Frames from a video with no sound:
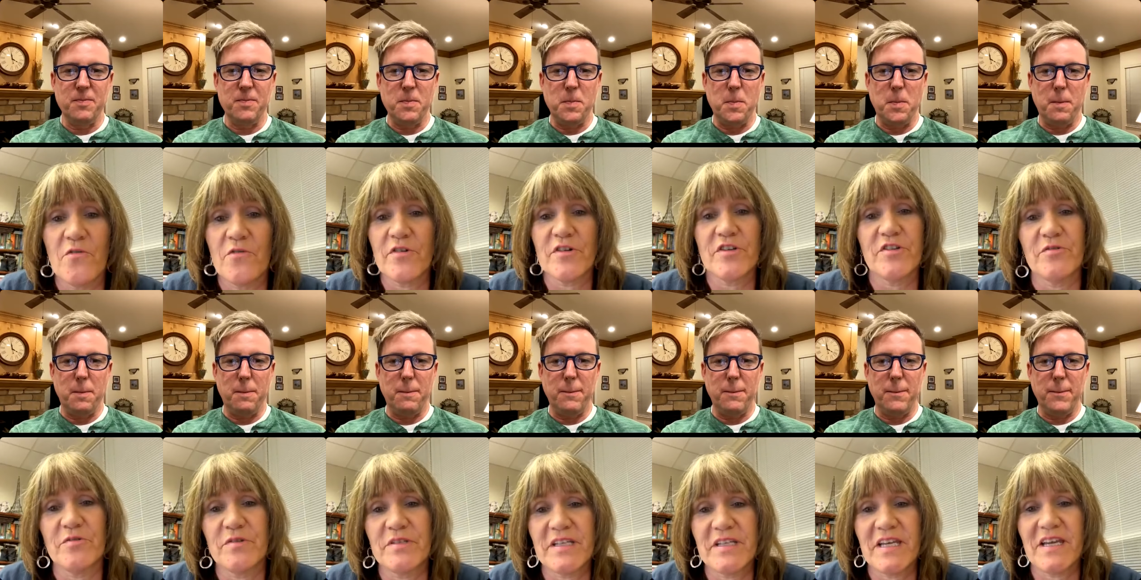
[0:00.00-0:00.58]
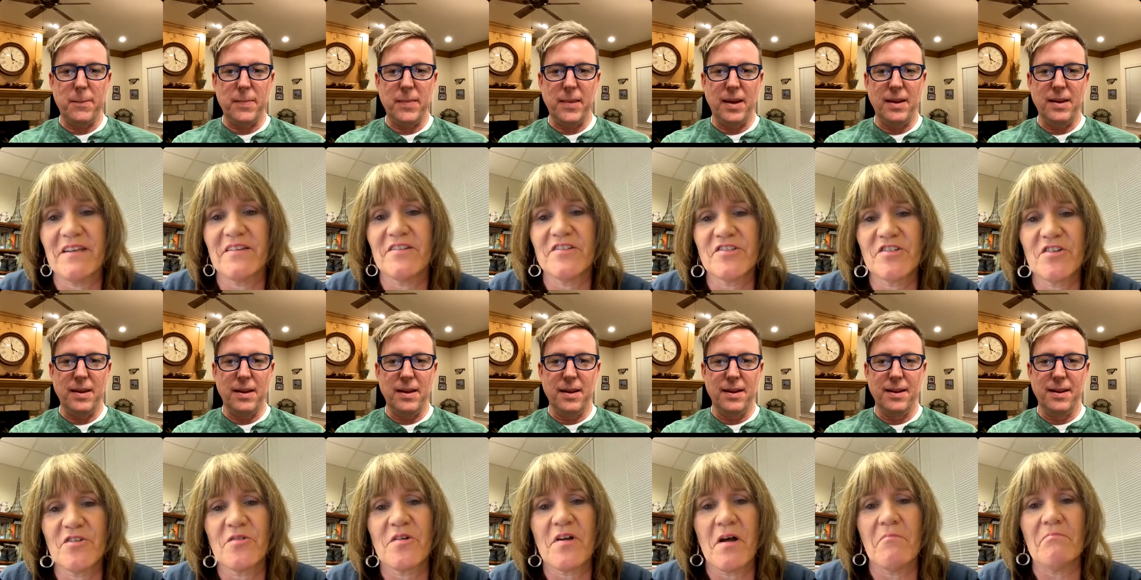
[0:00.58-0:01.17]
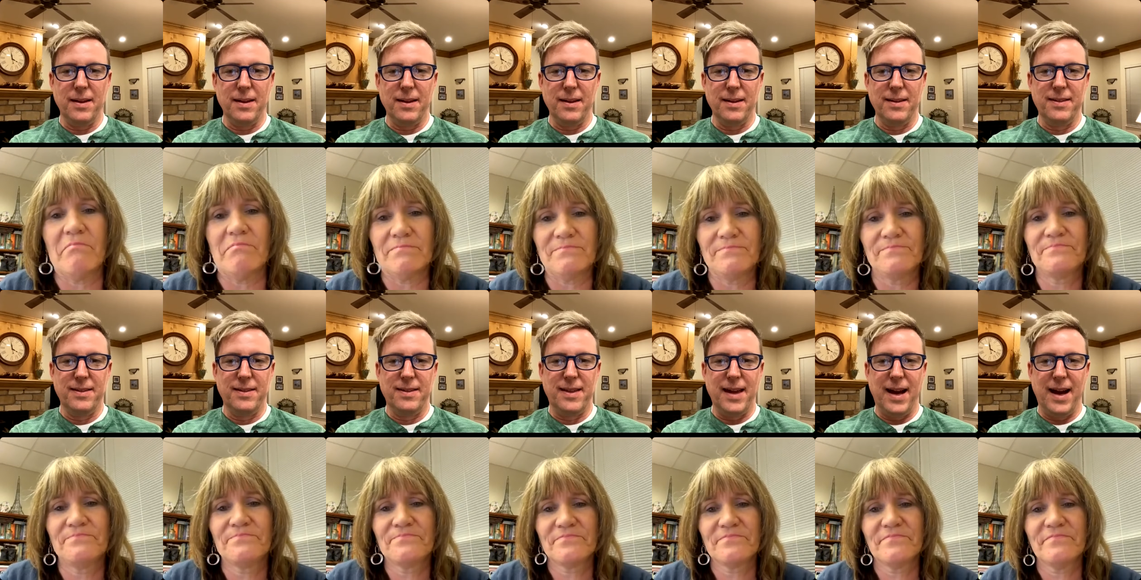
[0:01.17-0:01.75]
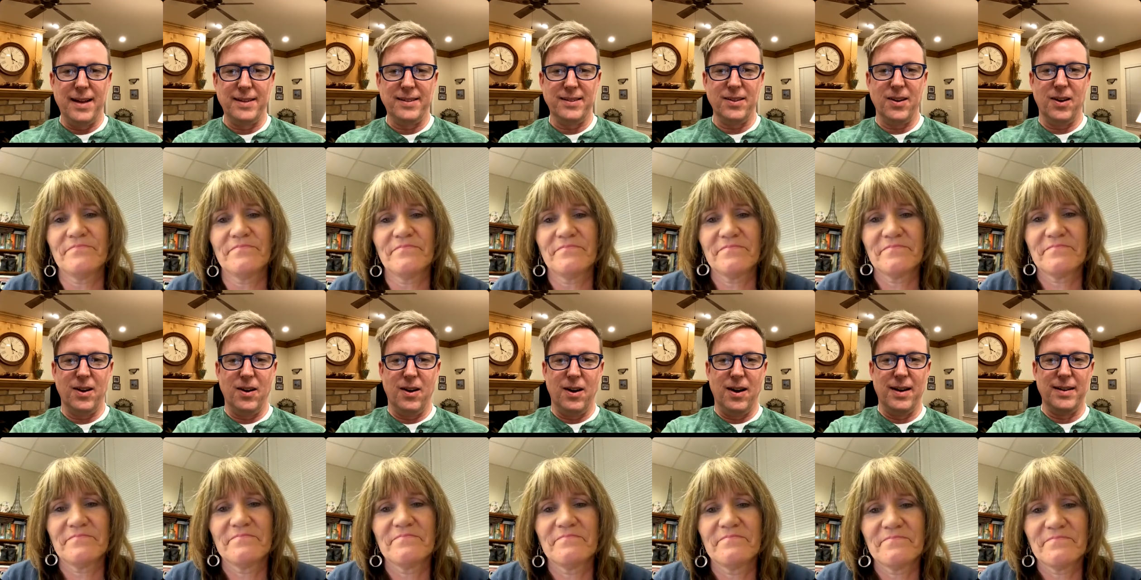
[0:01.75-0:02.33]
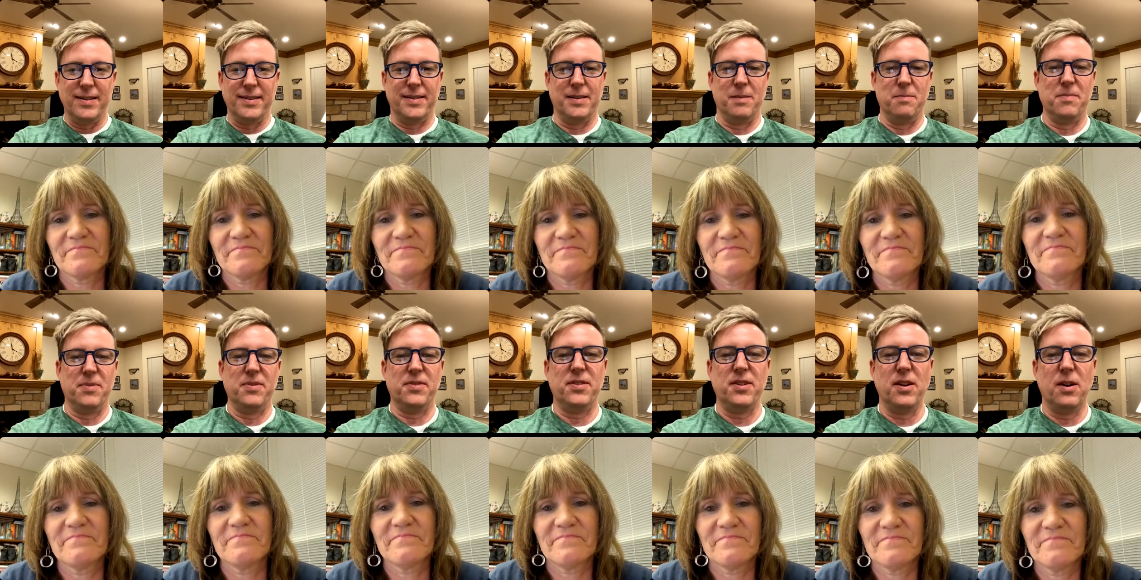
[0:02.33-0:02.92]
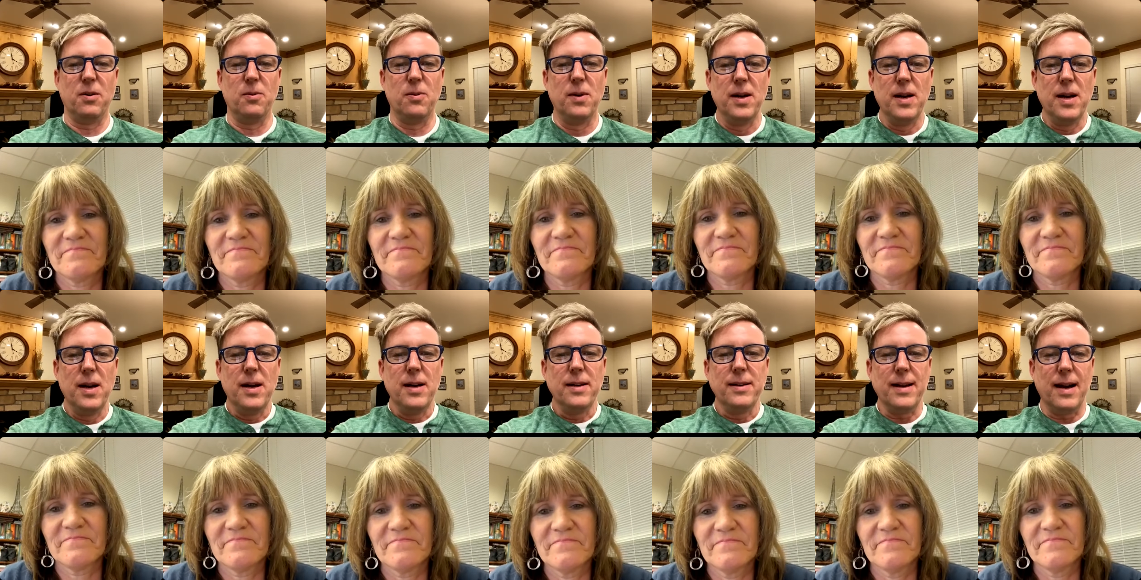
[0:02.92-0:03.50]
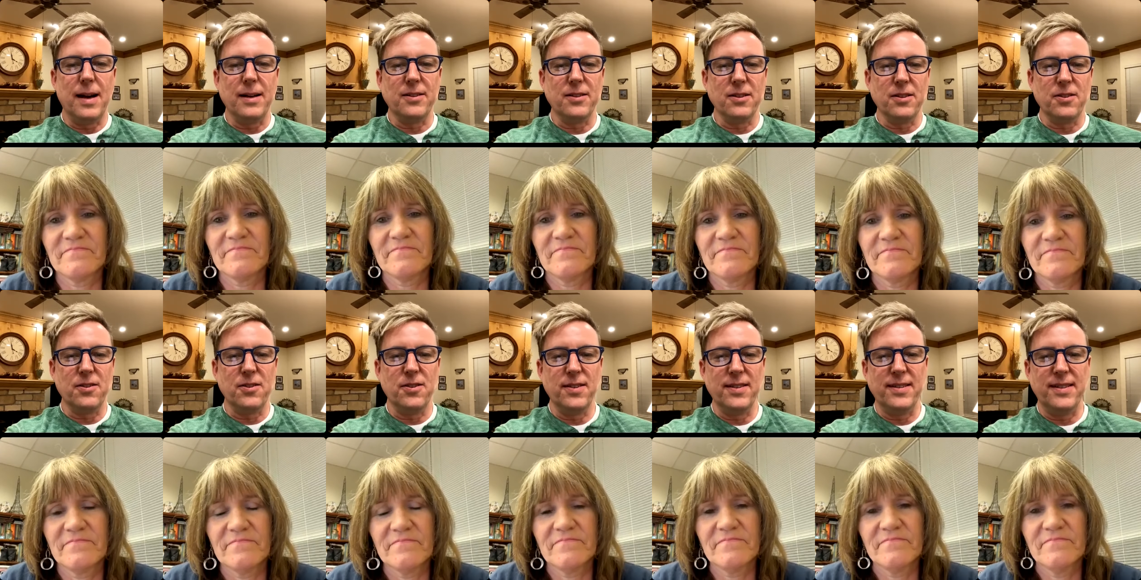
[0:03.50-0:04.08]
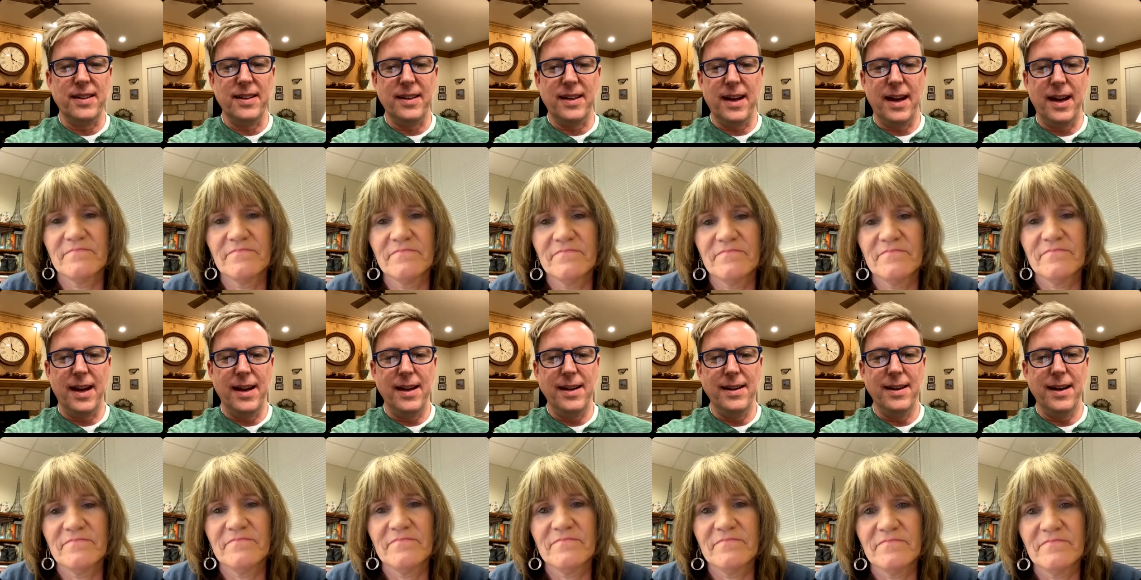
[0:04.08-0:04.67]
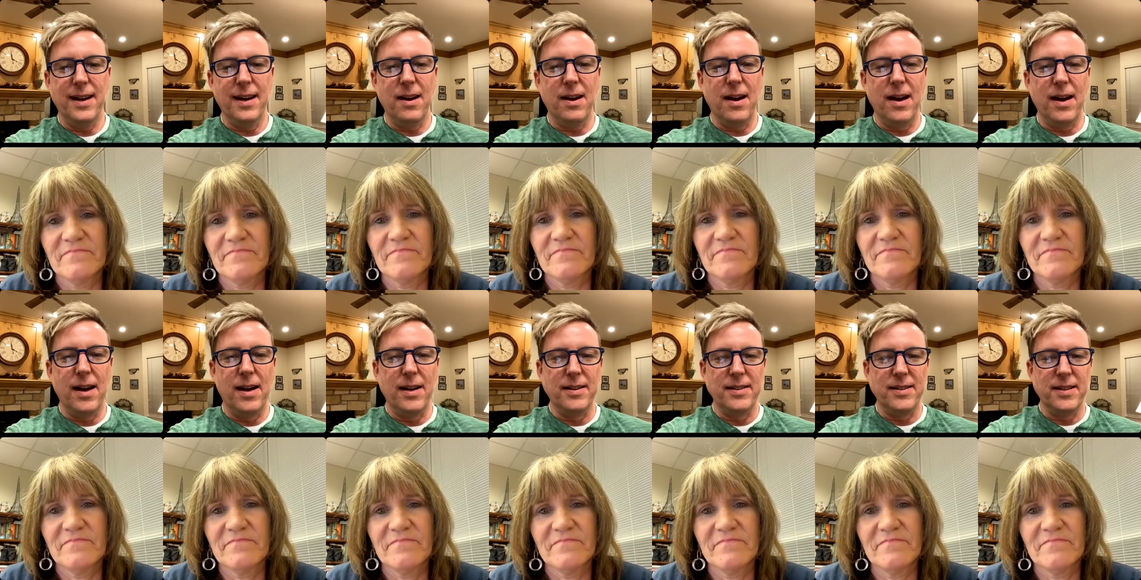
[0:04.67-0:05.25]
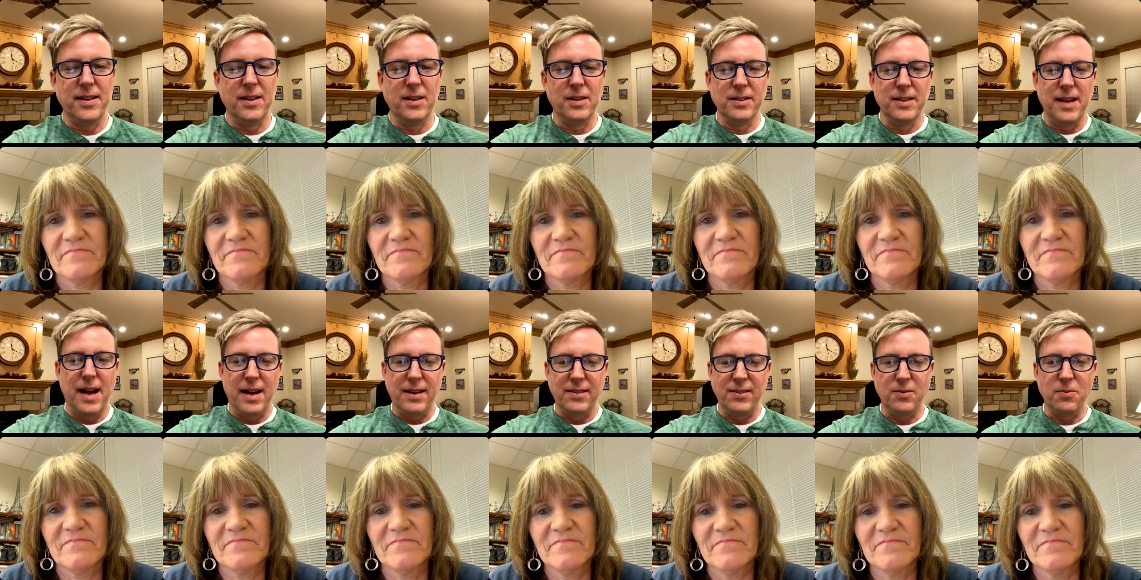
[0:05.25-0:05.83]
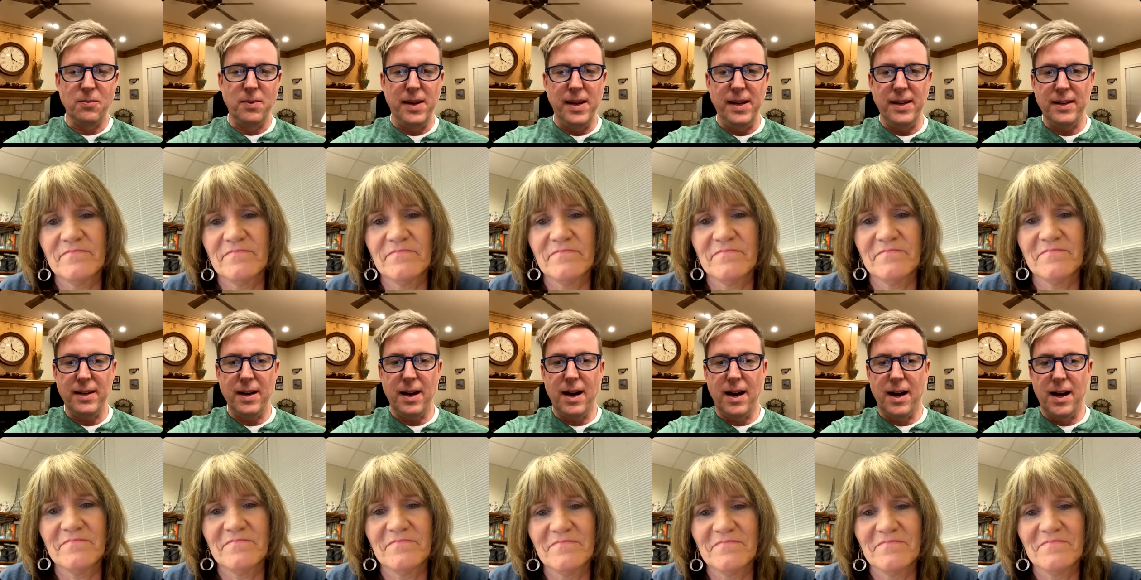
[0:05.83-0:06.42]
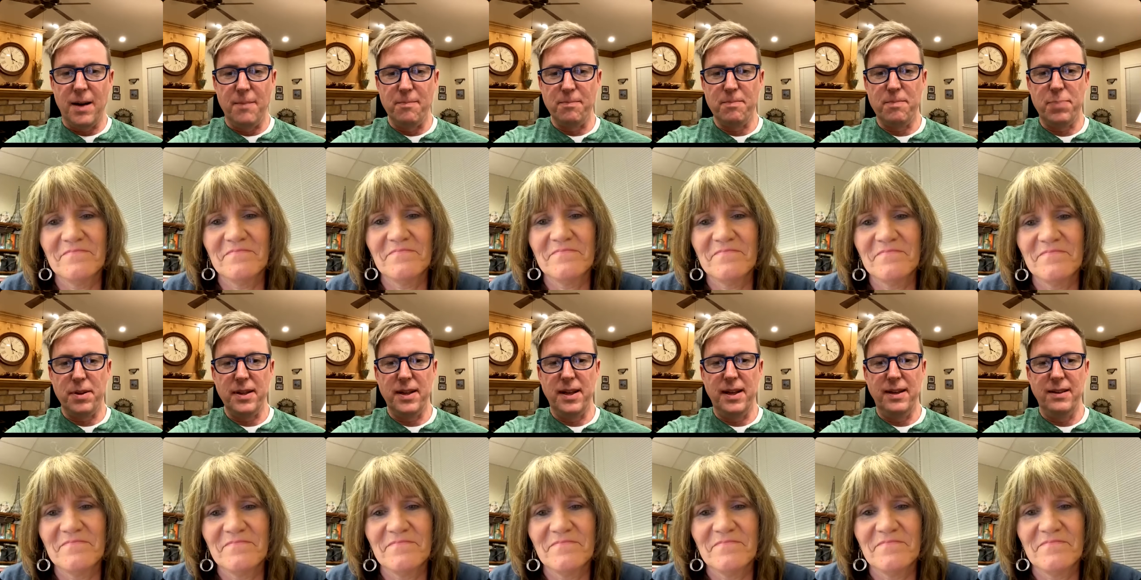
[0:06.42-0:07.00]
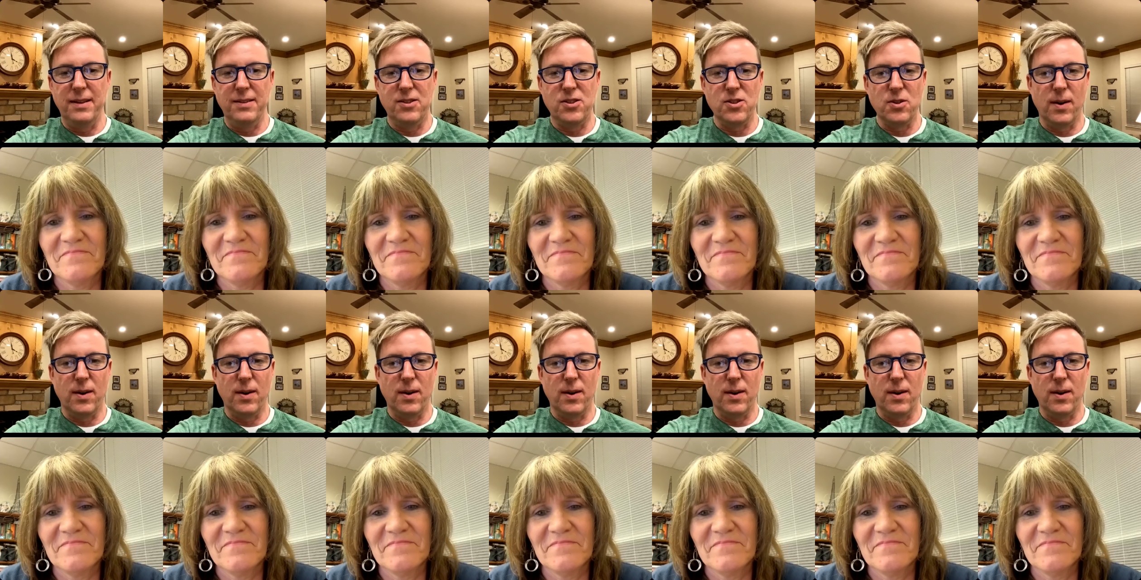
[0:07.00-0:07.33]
Speaker 1: to attend. So come.
Speaker 2: That's awesome. So, Dr. Christy Kane, until next week, um, please join